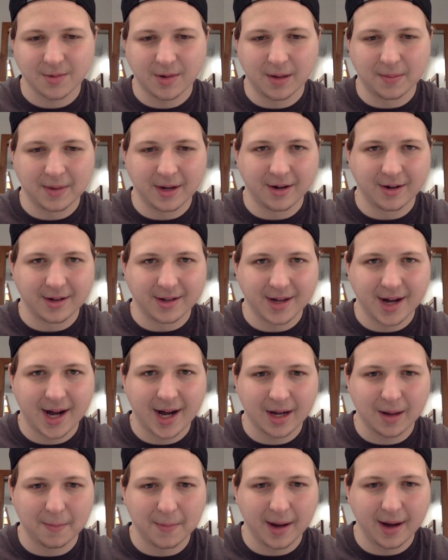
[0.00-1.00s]
I'm here to
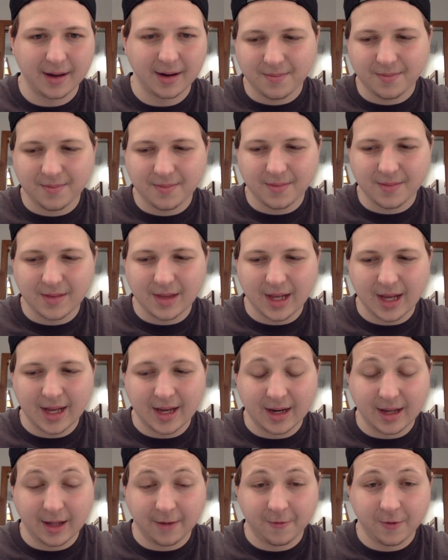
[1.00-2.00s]
talk about.
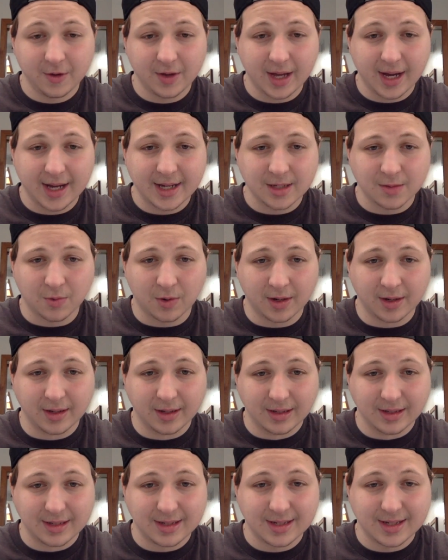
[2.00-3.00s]
And if you guys want
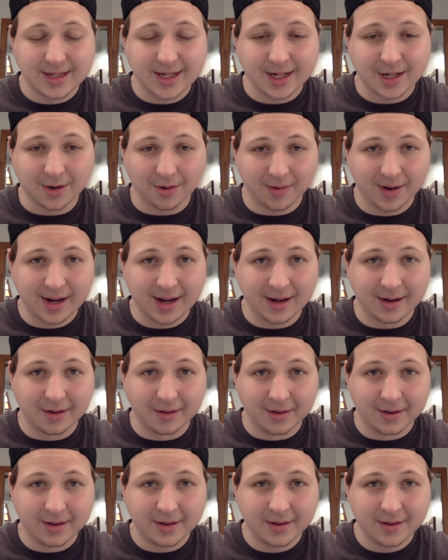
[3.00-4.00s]
to stick
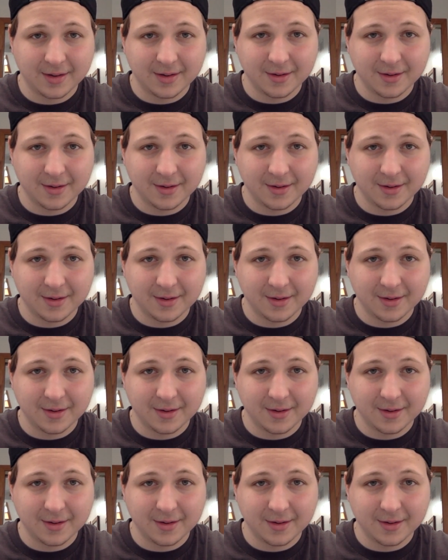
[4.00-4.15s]
around